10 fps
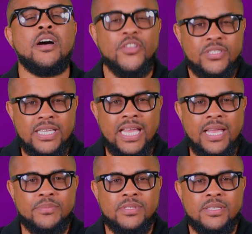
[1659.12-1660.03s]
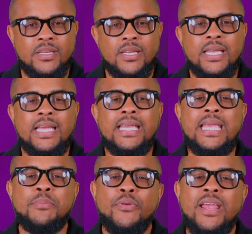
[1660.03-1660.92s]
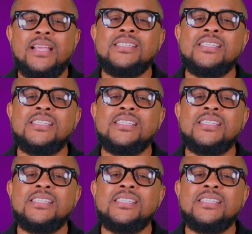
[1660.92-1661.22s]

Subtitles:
Other times, He brings